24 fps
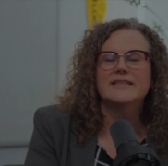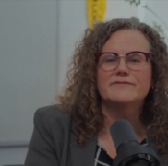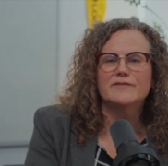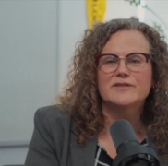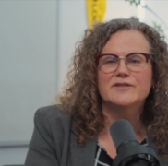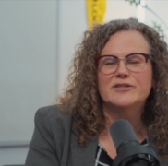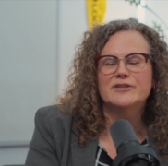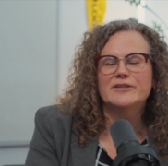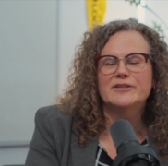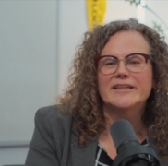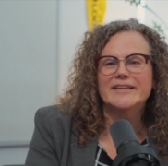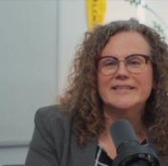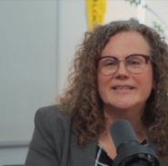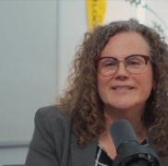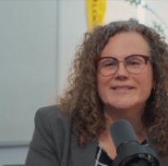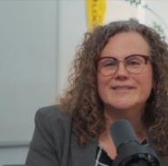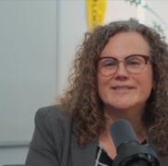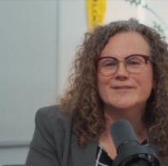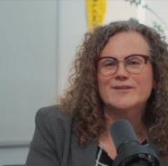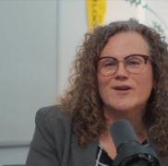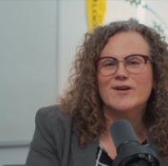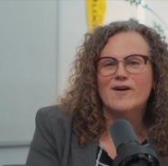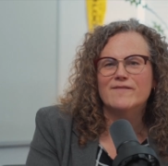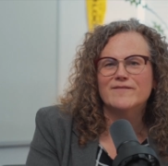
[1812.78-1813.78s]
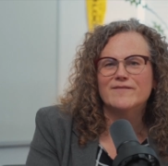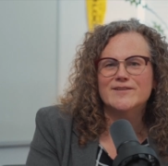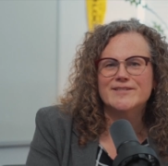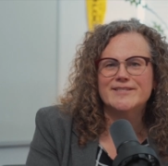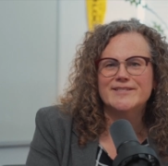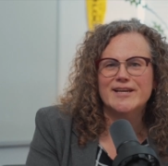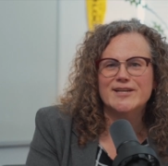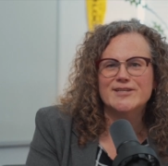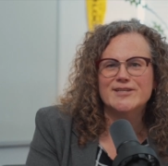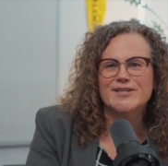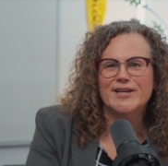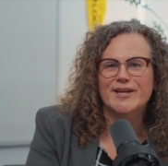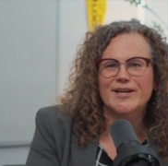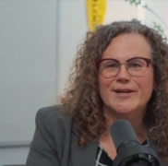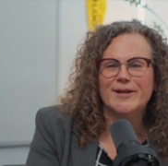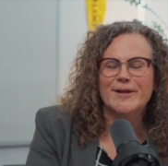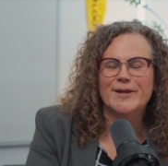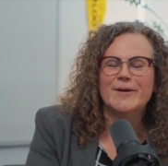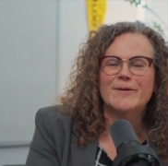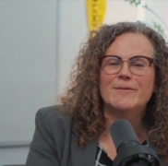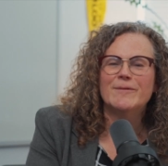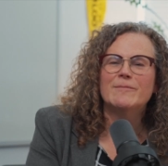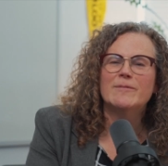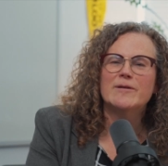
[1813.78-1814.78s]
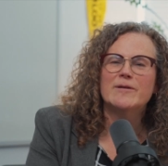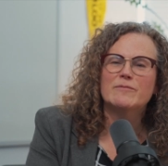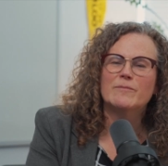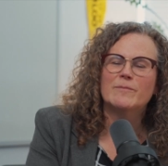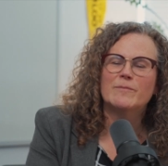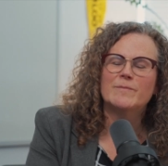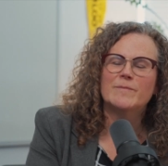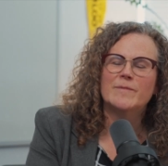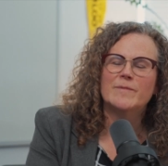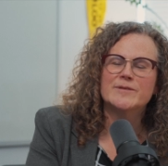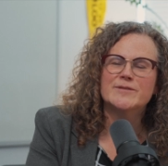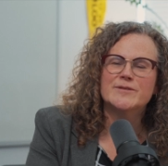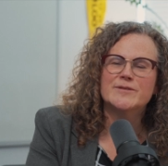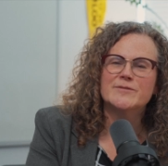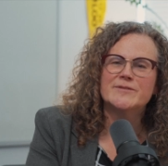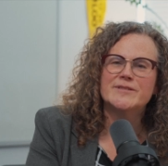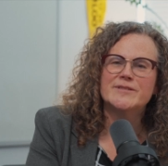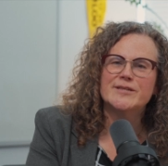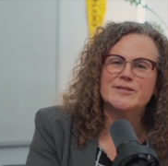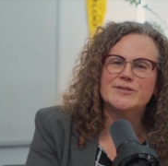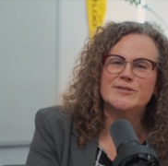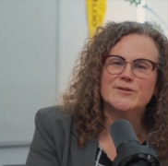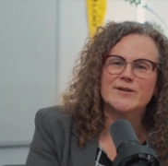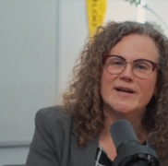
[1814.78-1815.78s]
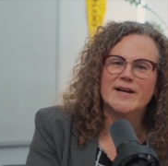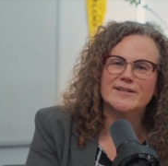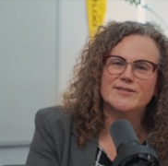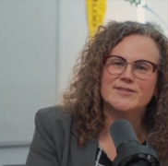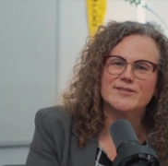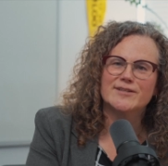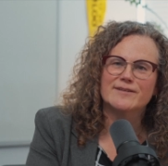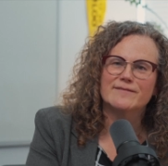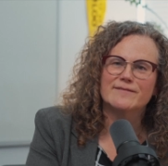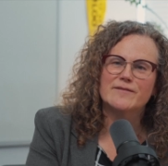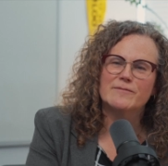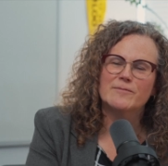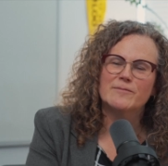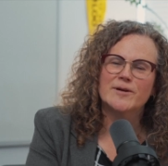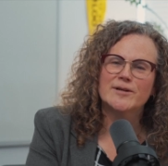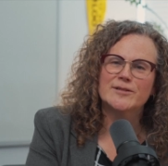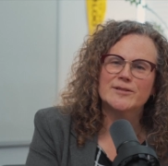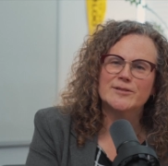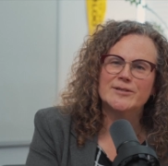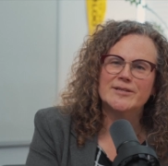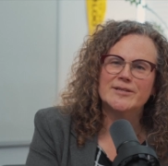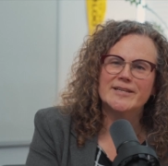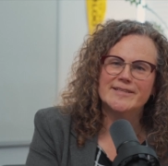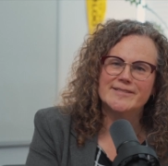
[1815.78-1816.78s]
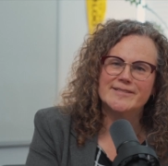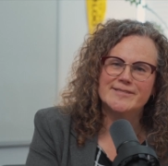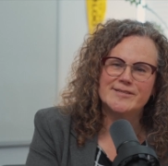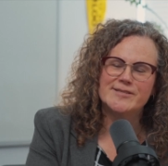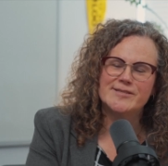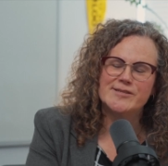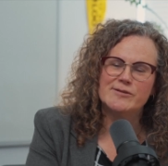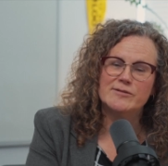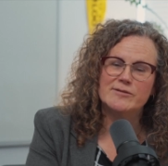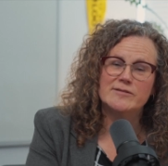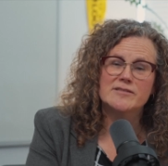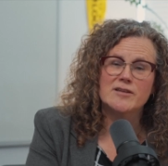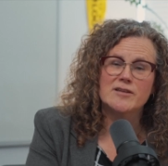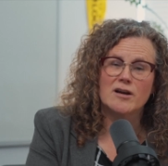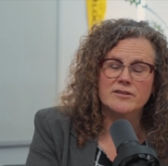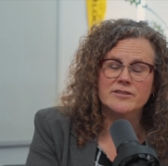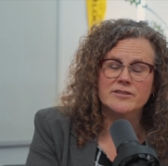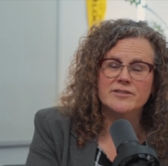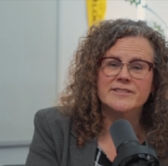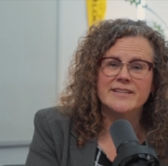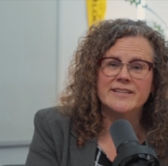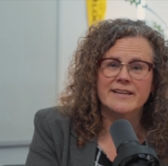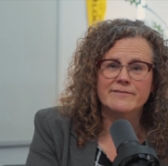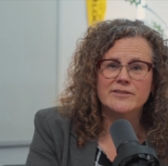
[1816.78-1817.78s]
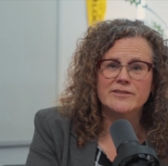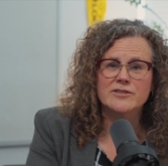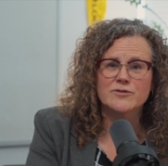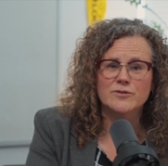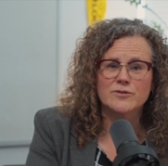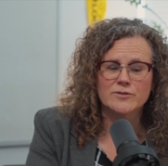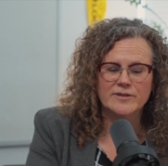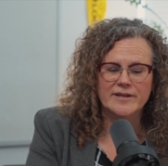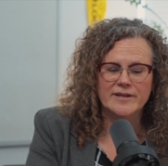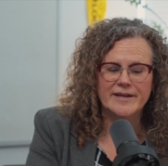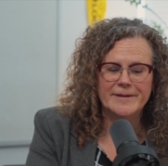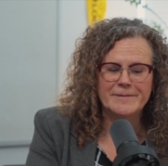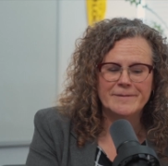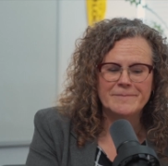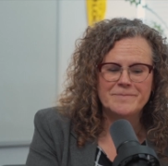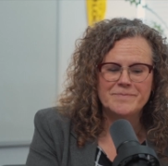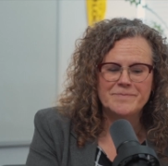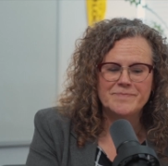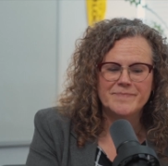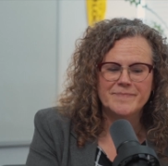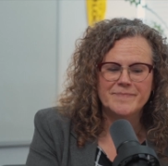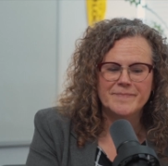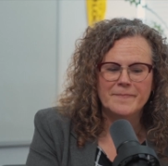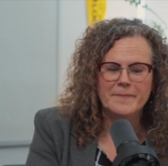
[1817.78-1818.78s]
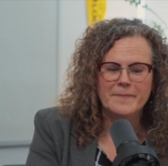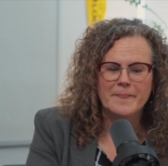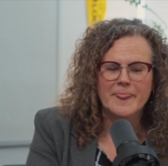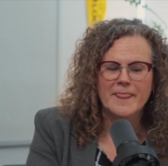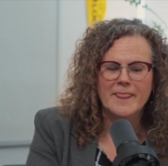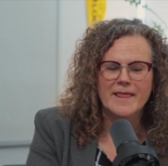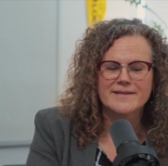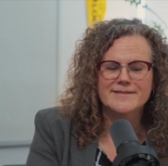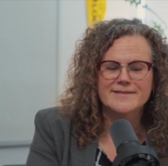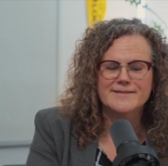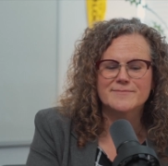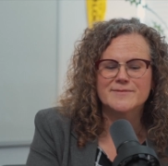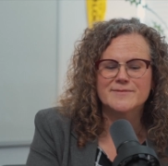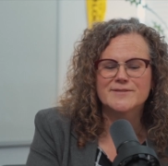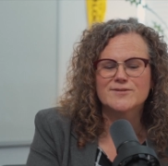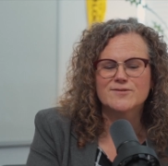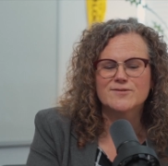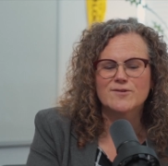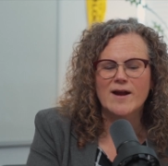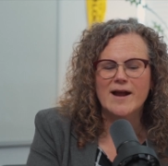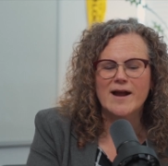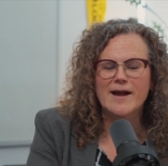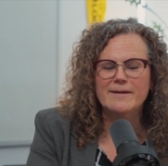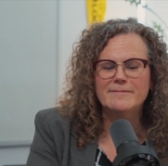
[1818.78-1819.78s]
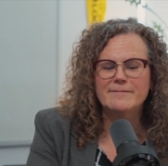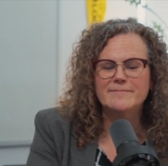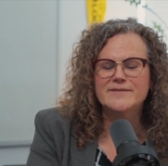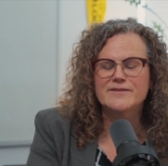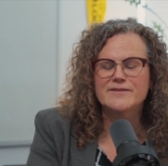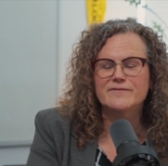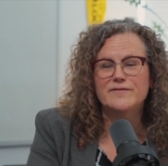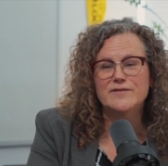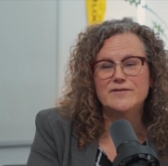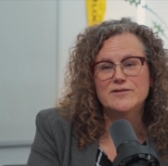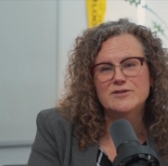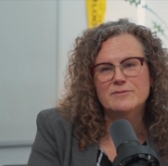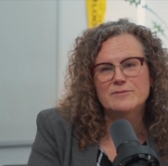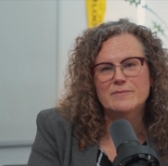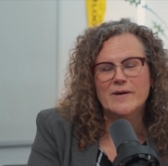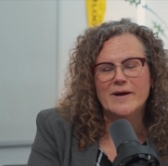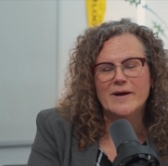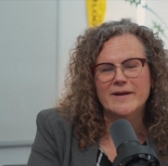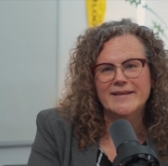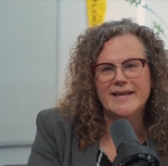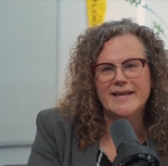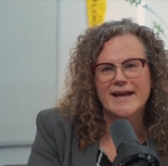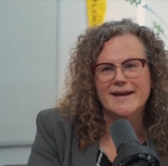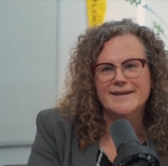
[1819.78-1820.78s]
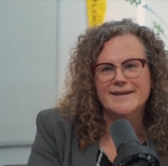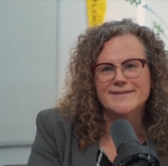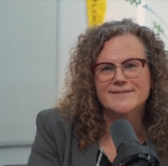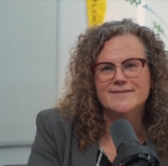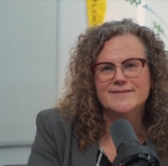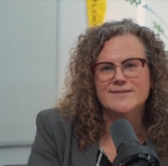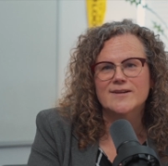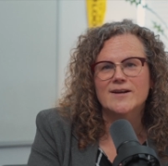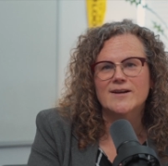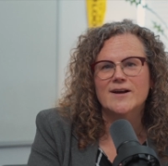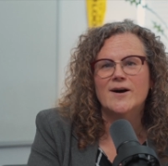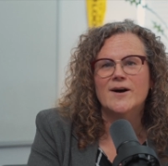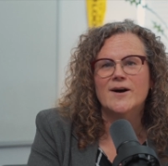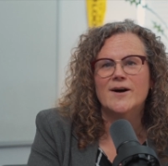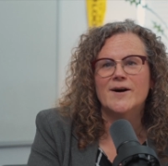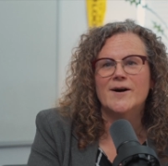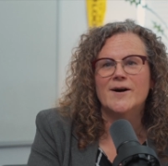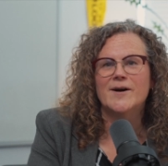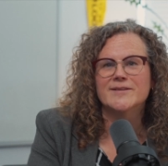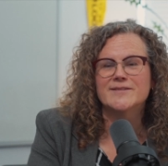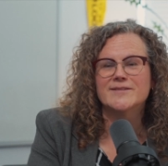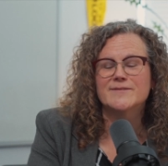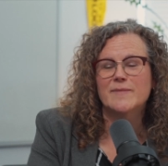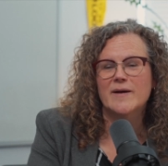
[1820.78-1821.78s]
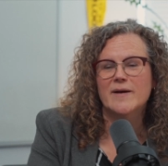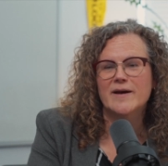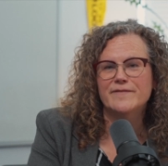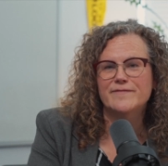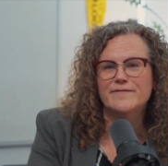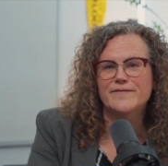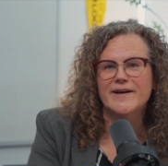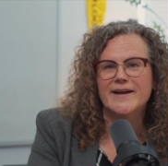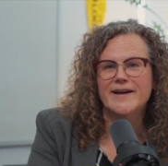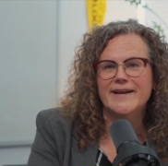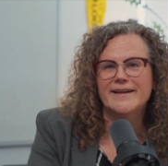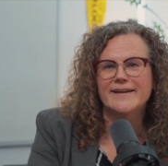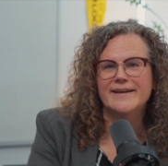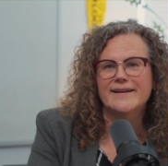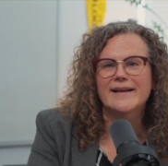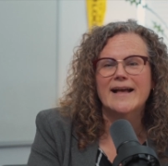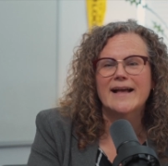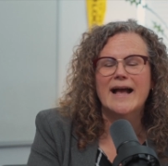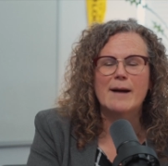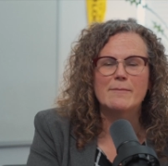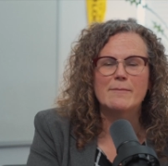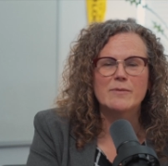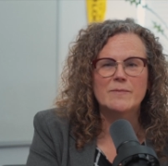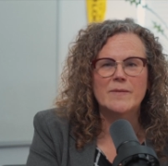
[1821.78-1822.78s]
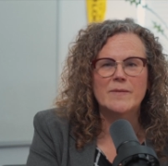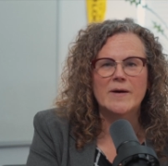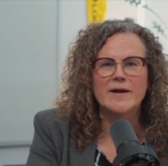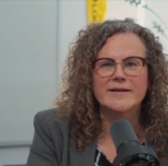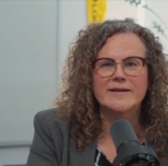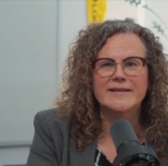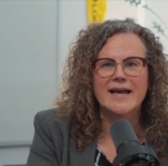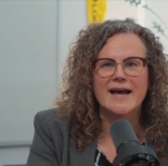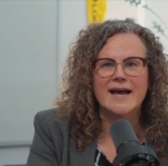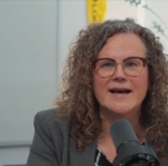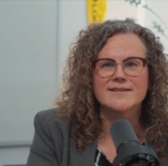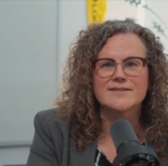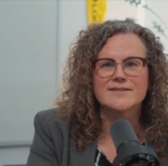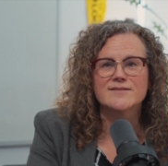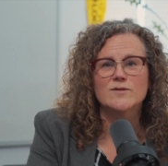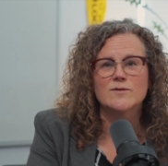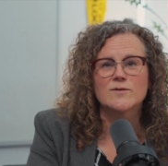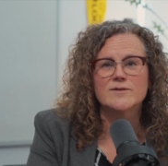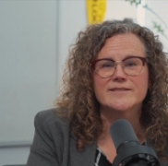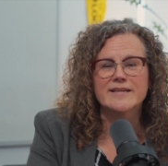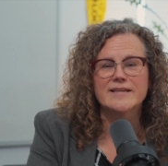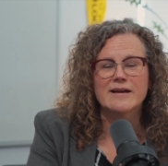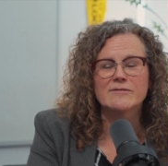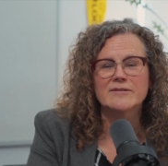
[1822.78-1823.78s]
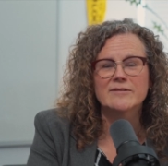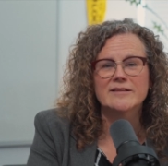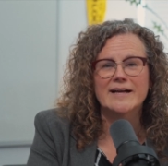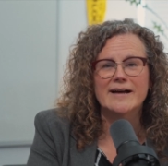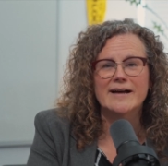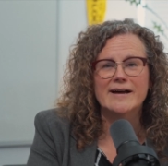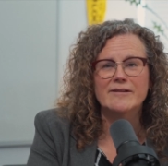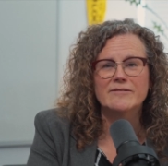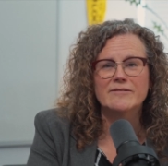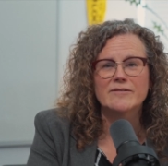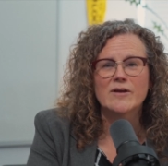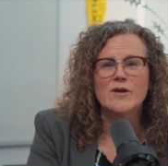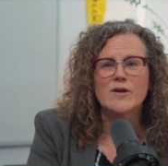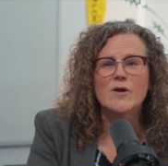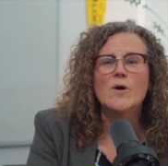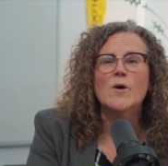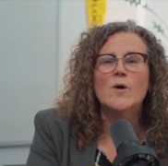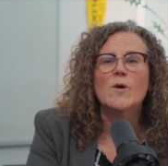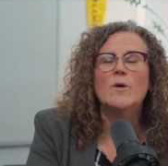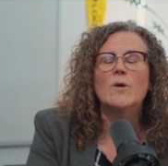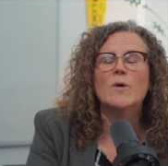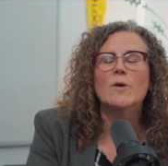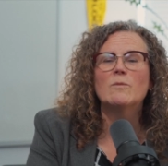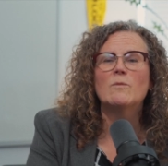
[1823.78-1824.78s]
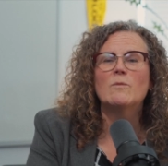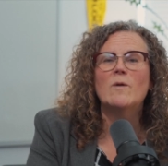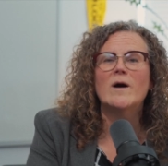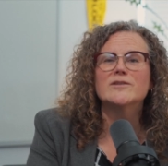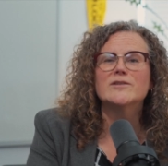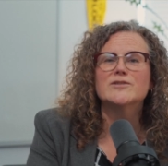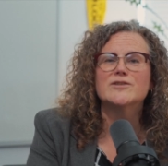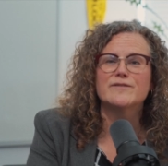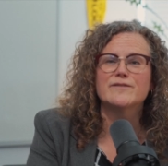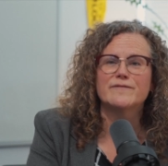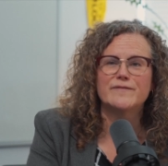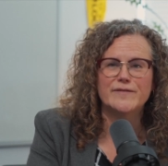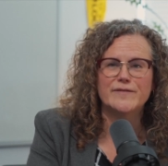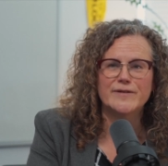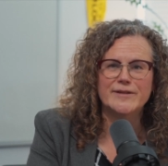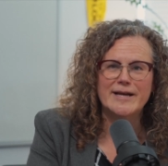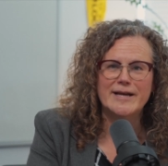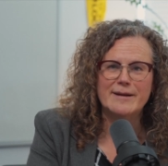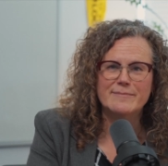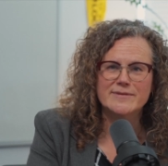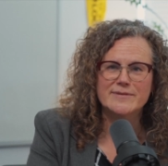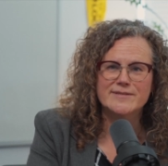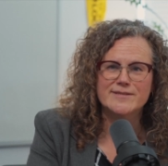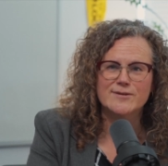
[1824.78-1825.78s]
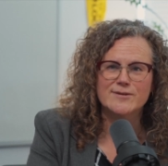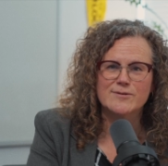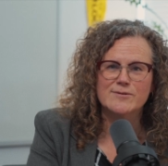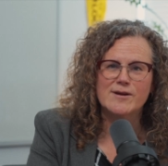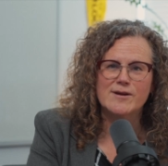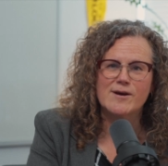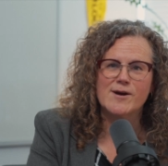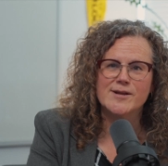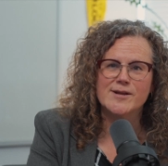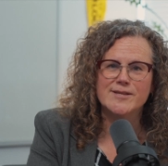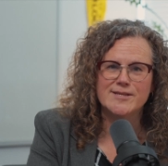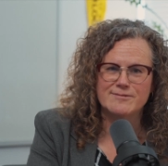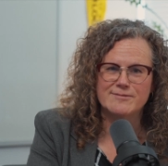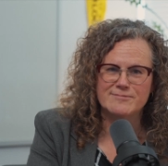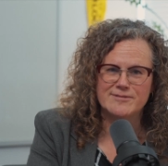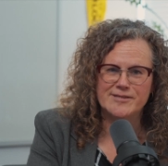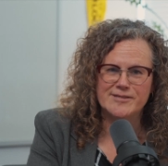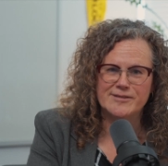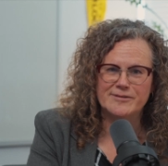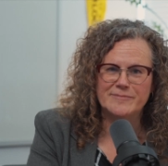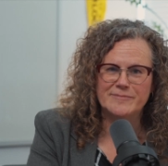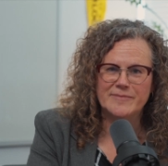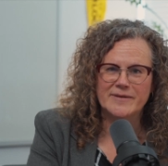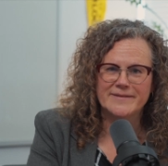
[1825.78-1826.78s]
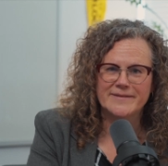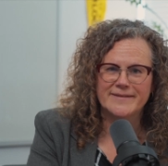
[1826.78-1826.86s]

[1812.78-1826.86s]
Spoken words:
for tuning into this conversation with Associate Director of the Work Learn Institute, Dr. David Drewery. Subscribe to future podcasts on Spotify, Apple Podcasts, or SoundCloud, or watch the full episode on YouTube.